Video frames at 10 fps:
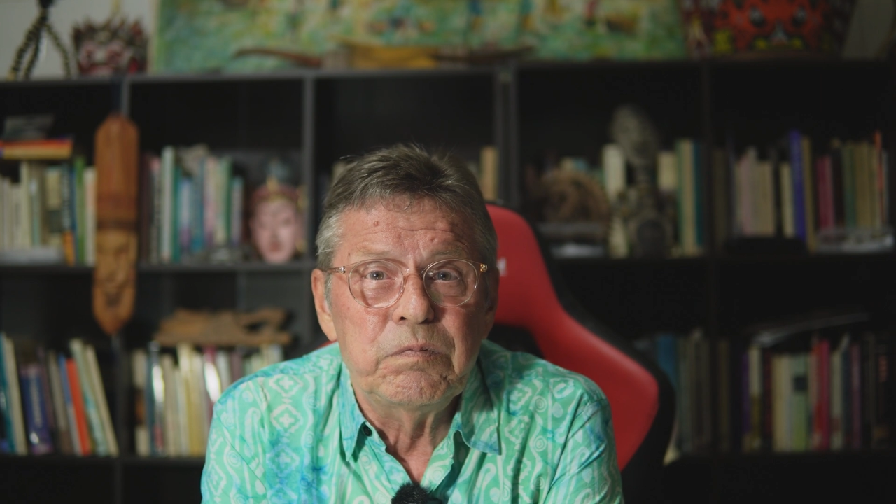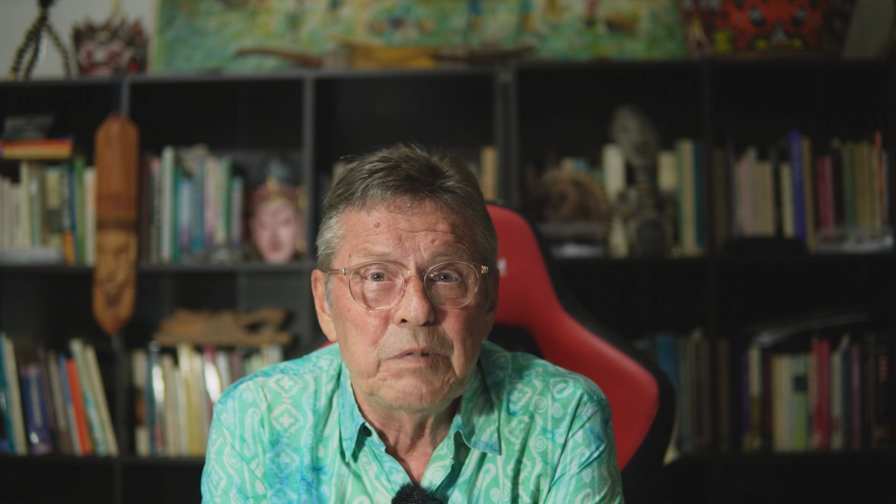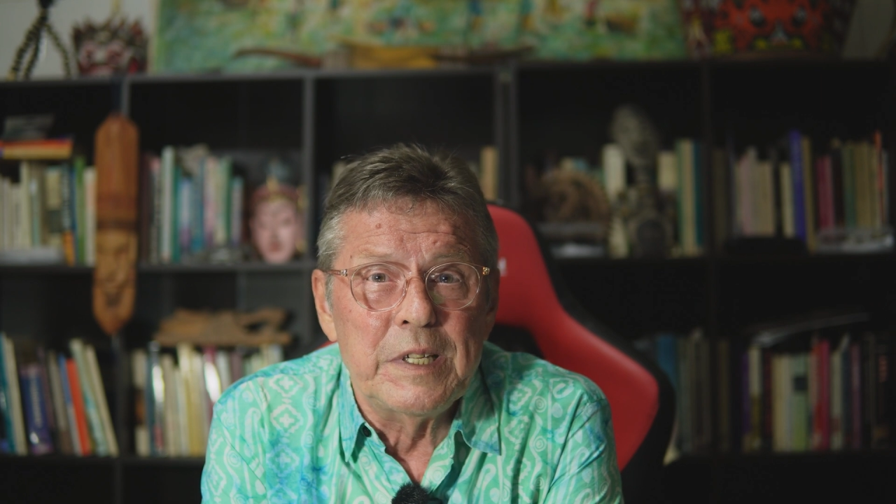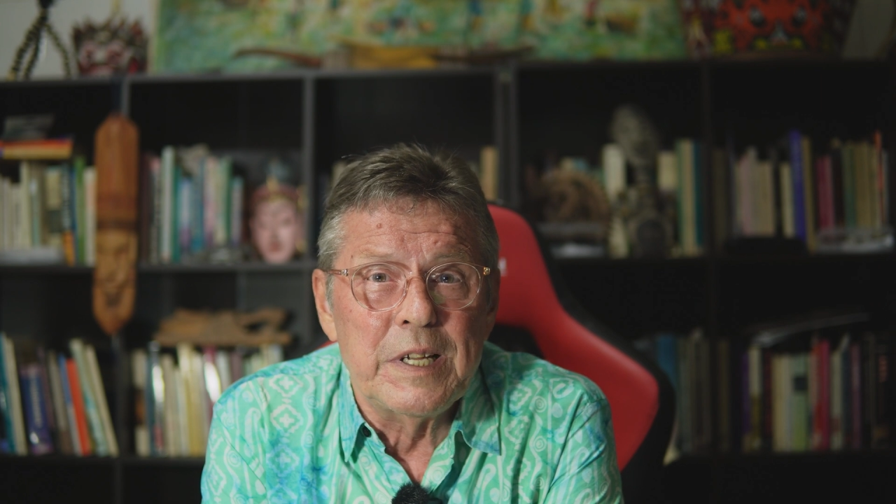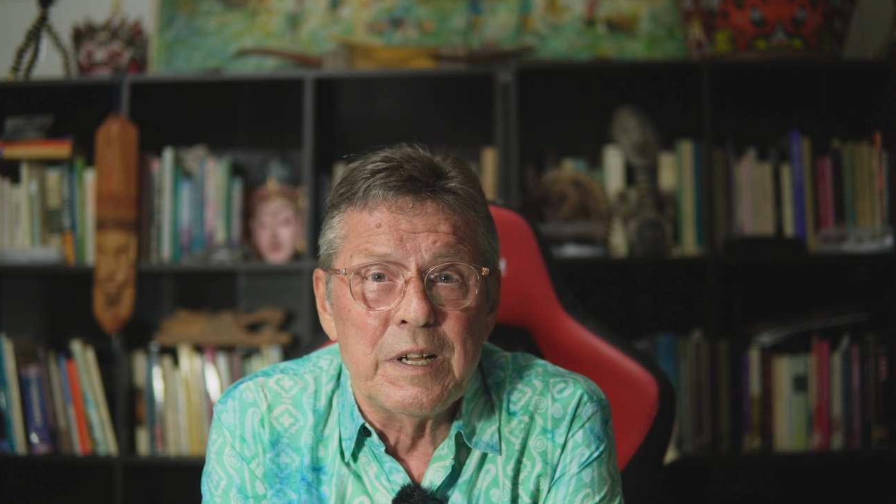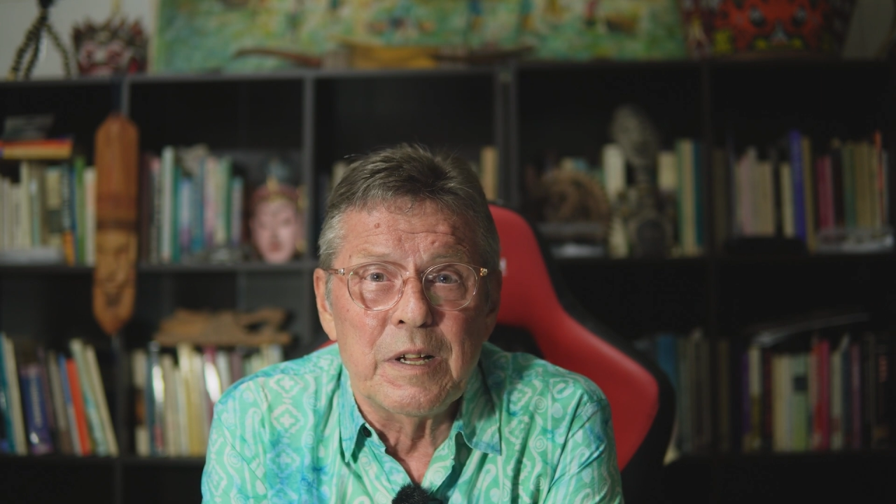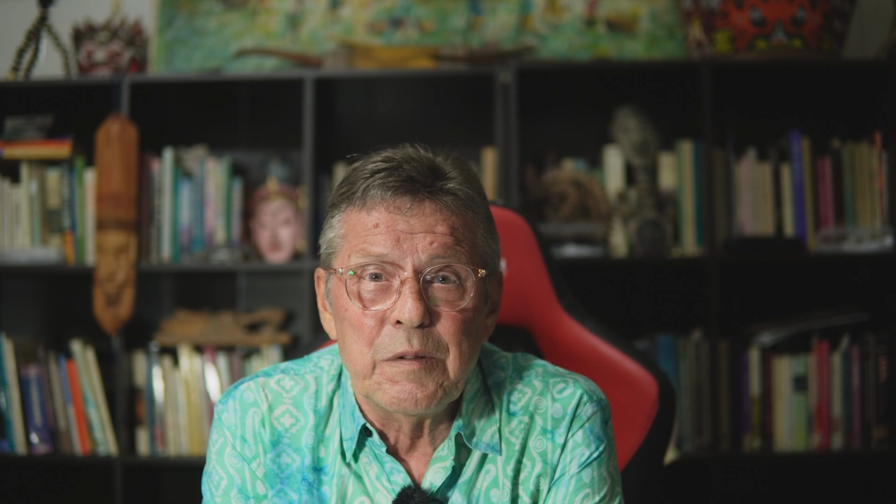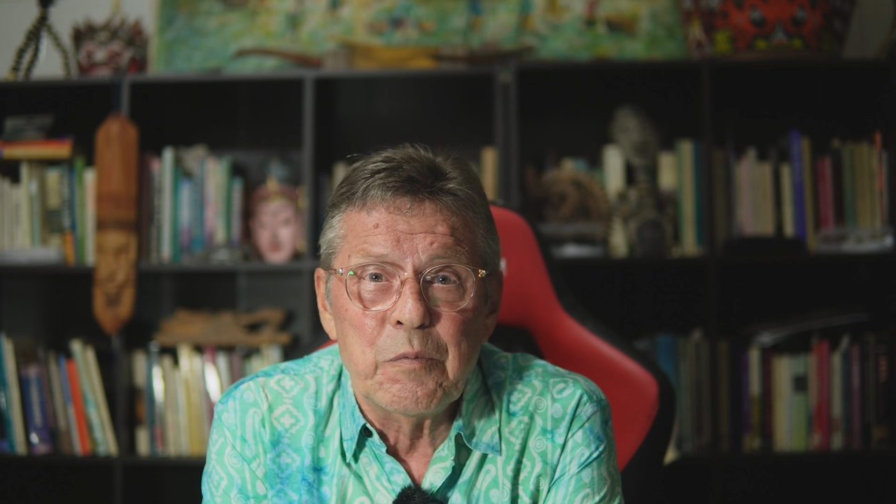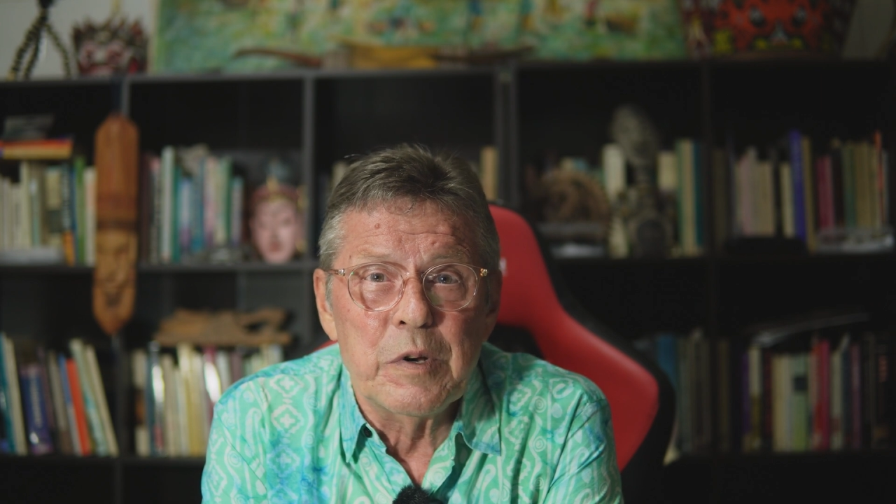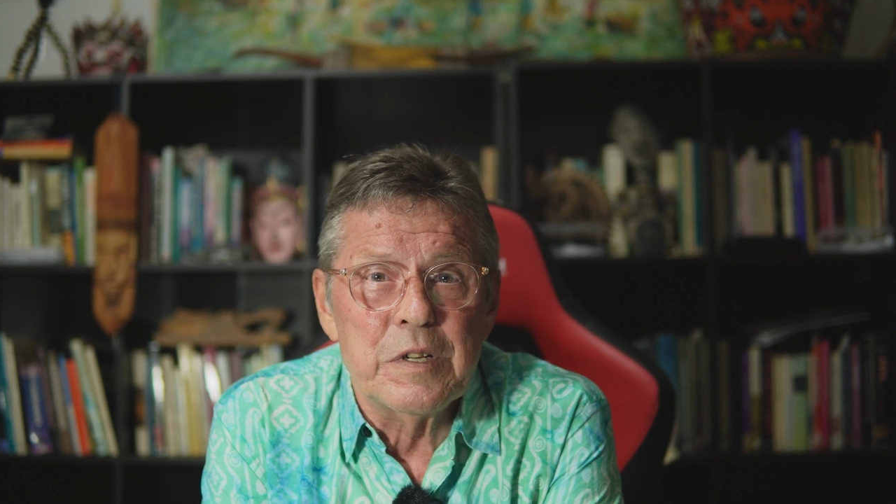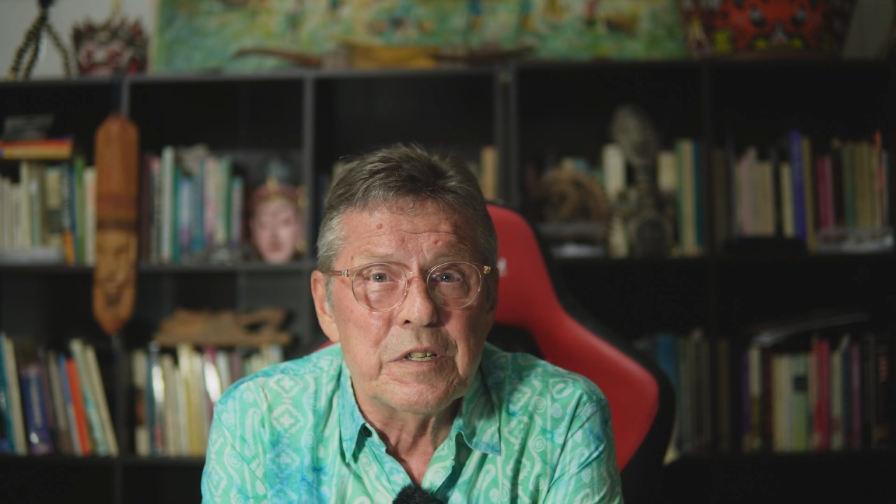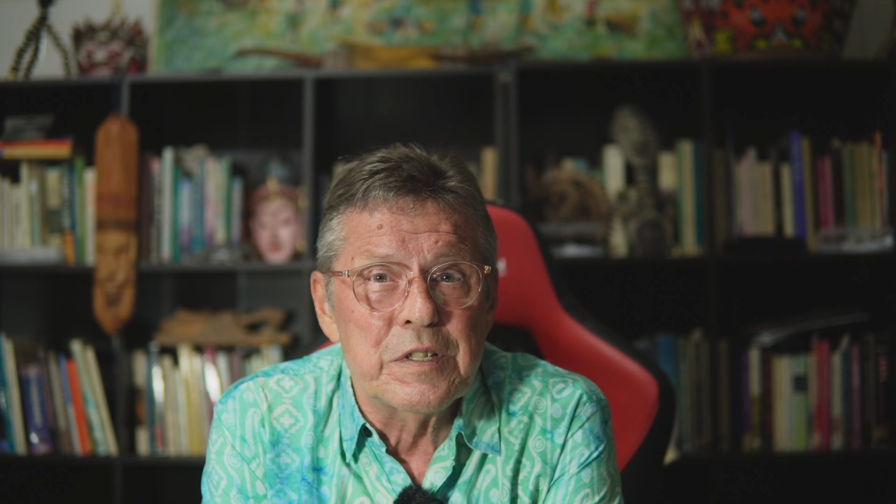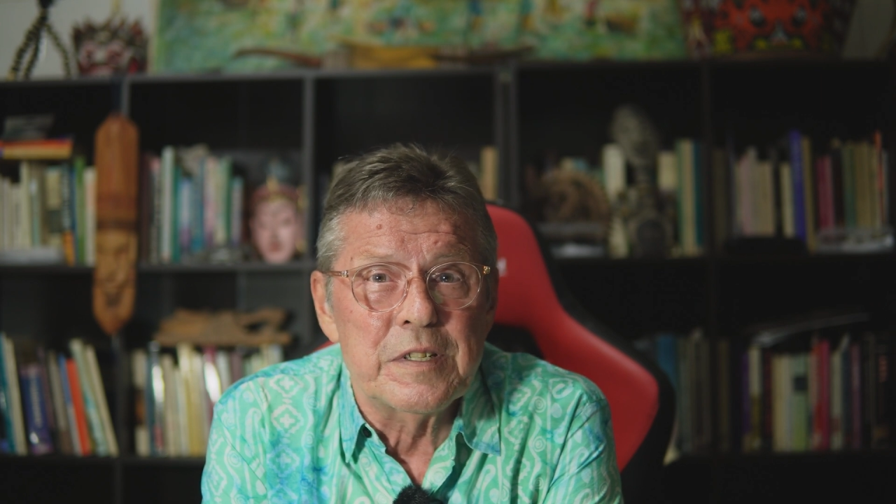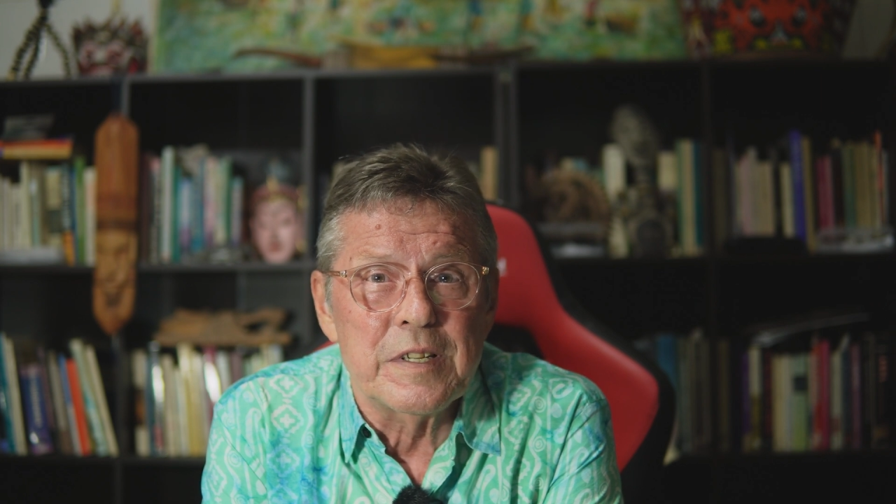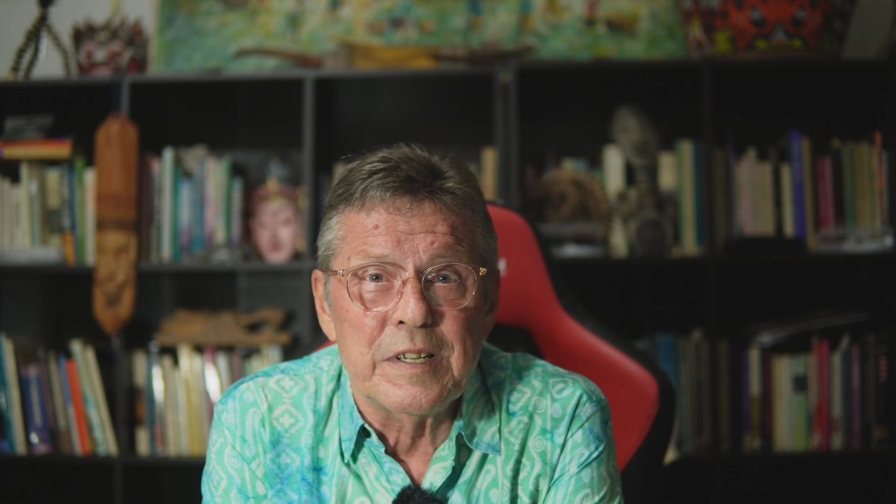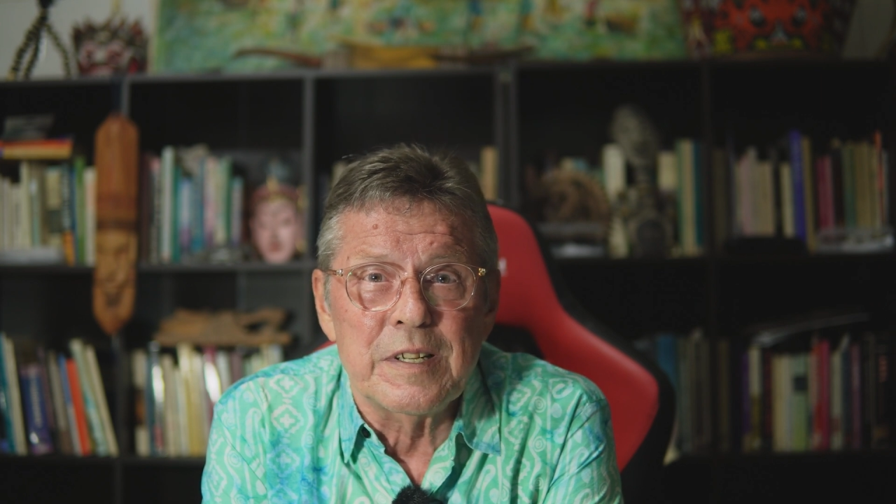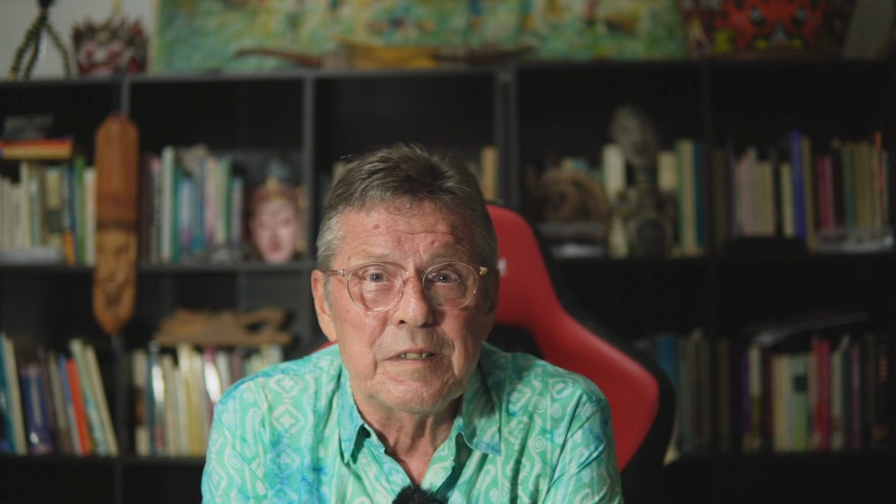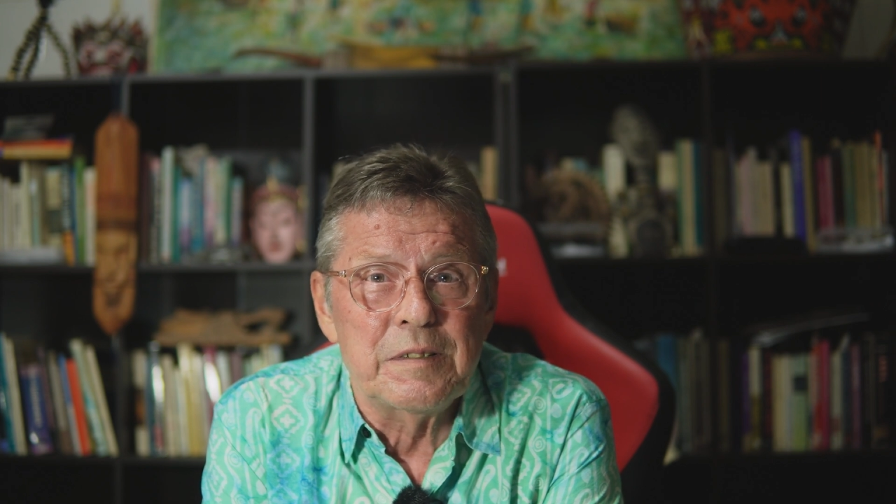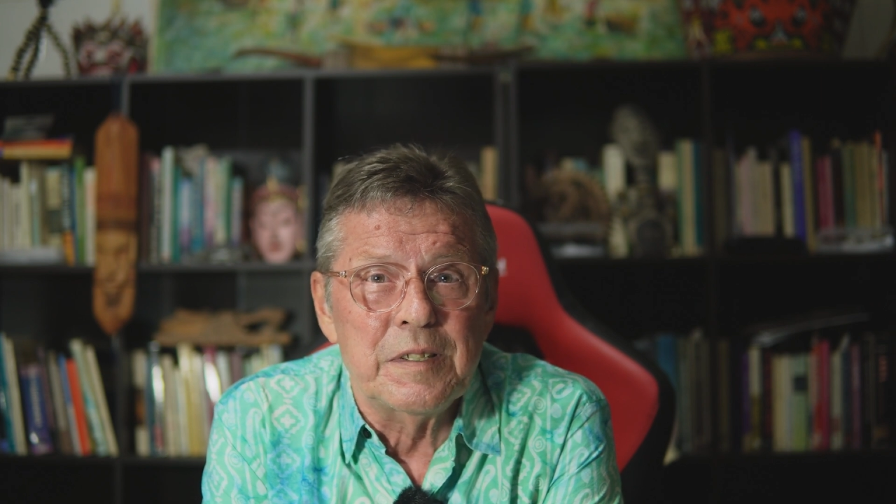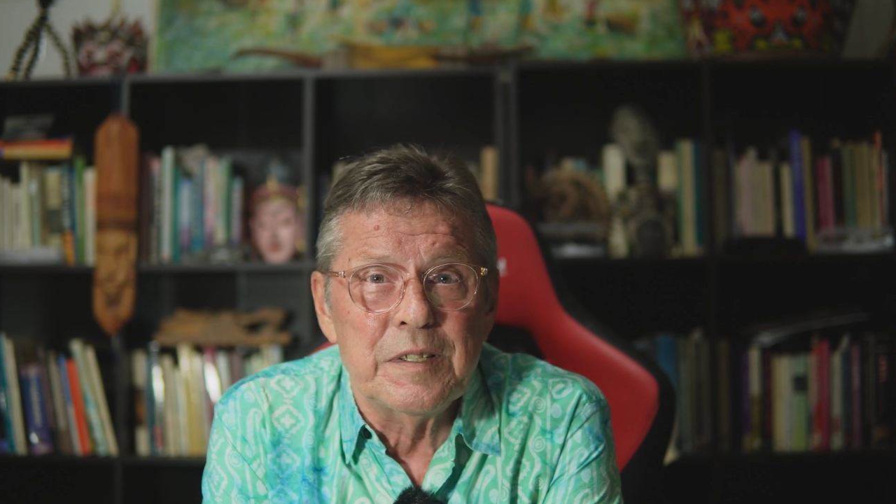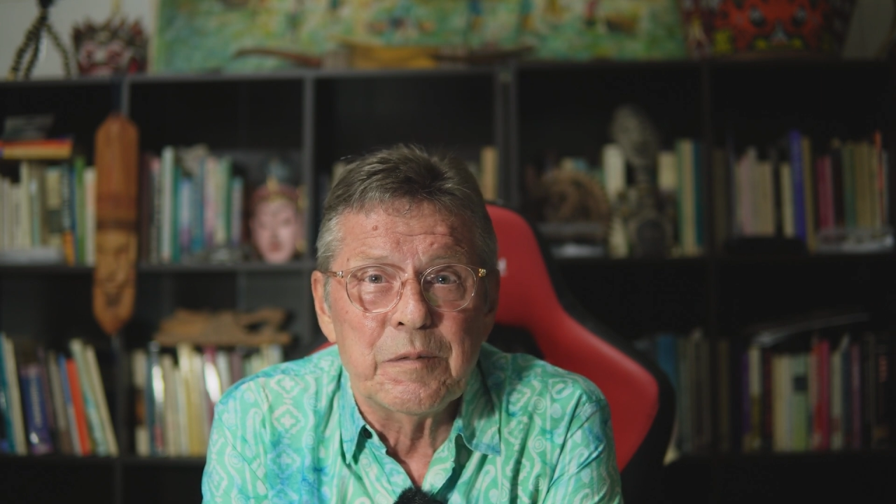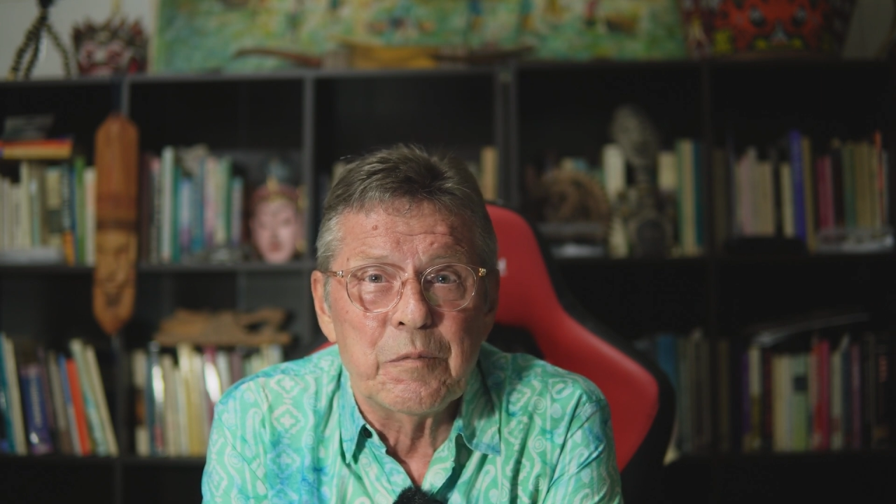yeah, we're just there.